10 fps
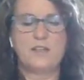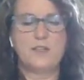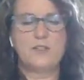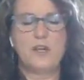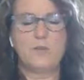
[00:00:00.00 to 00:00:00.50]
and
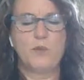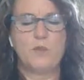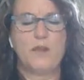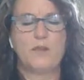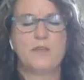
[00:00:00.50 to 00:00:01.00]
I'll talk more
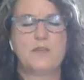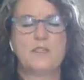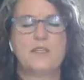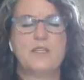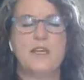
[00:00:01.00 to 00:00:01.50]
about those
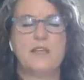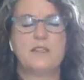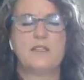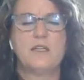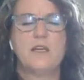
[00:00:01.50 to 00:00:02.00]
at the
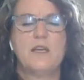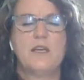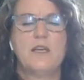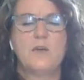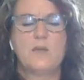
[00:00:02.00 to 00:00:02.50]
end
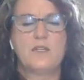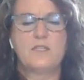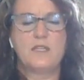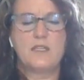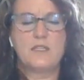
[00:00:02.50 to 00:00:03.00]
where
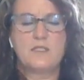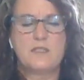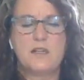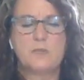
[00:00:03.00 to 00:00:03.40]
it's getting stuck.